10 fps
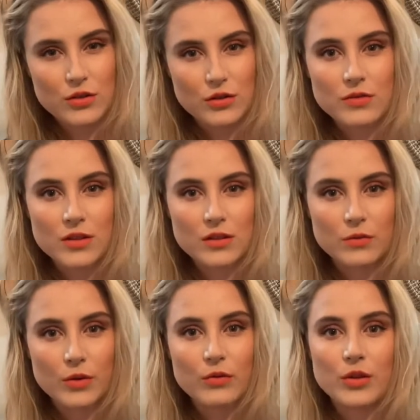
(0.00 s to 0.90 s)
choose
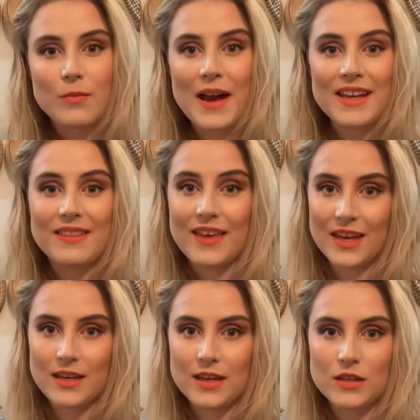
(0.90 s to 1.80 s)
this route, you might
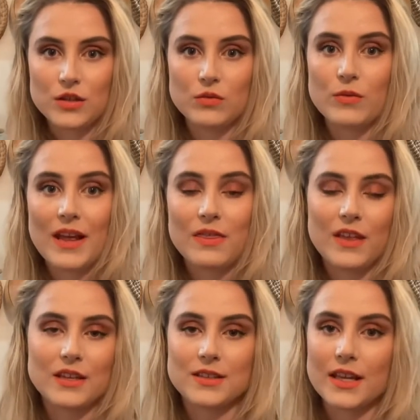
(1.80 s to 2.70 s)
then need to rent
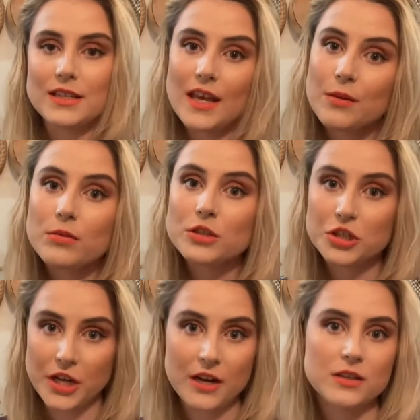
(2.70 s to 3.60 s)
things like tables,
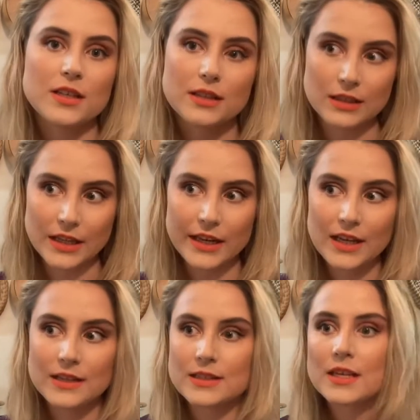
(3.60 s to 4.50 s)
chairs,
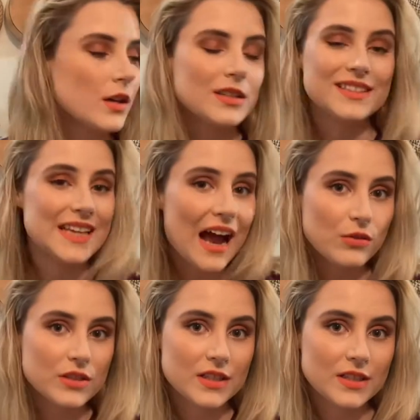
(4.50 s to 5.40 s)
linens,
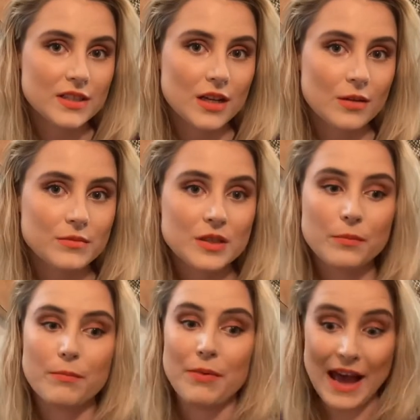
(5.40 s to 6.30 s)
sound systems,
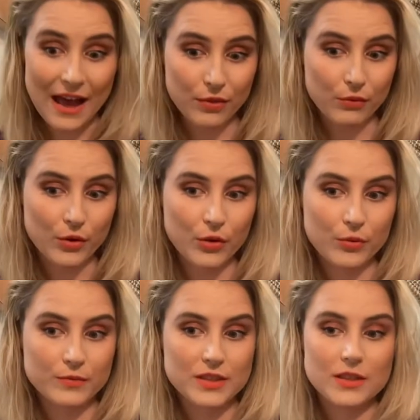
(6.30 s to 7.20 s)

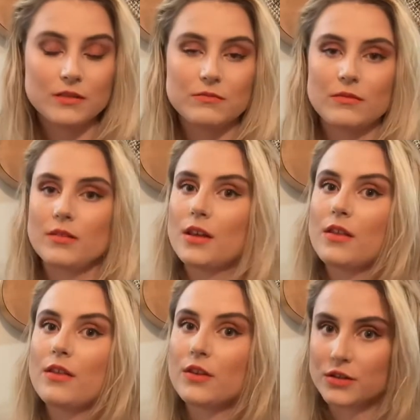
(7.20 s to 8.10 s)
bathrooms.
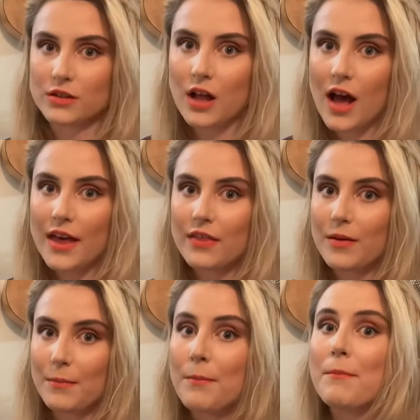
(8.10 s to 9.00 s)
There's a lot
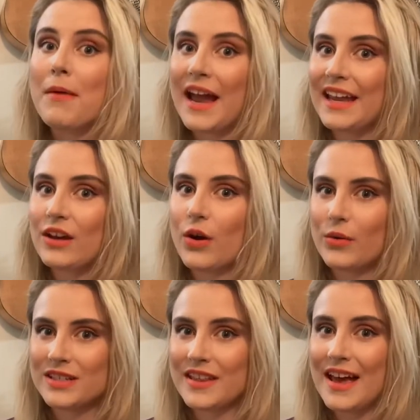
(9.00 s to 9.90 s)
that might go
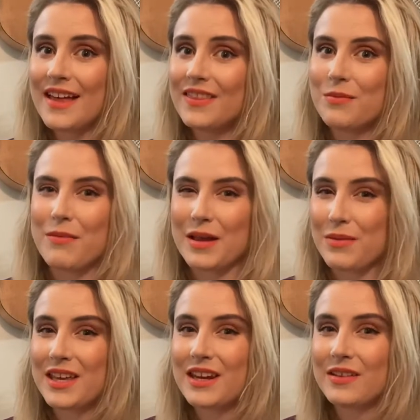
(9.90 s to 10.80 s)
into that might
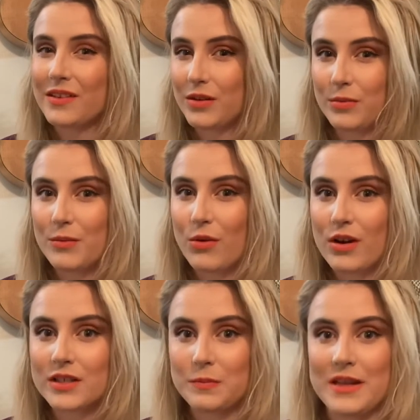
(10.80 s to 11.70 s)
make it a little bit more
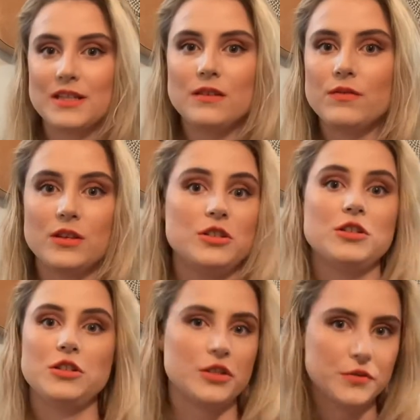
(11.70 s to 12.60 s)
expensive than
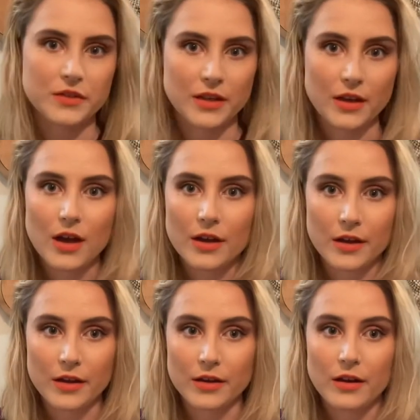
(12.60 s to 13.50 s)
just choosing
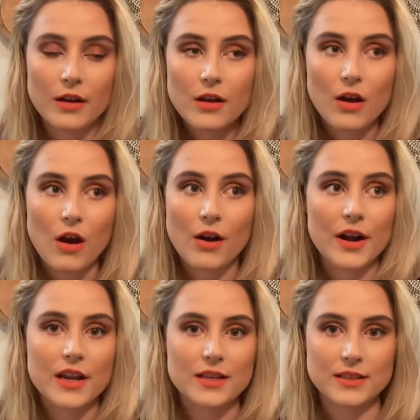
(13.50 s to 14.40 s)
an
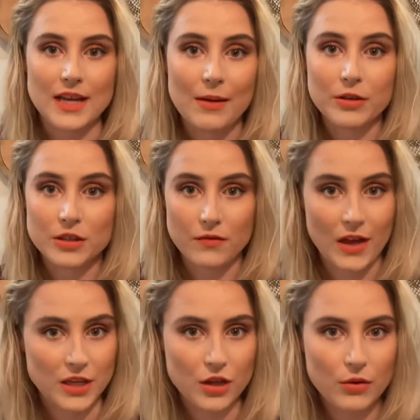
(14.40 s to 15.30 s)
already established
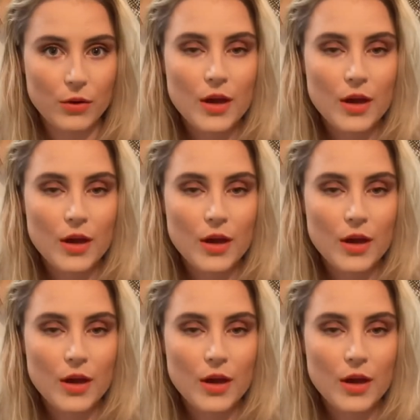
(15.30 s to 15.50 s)
venue,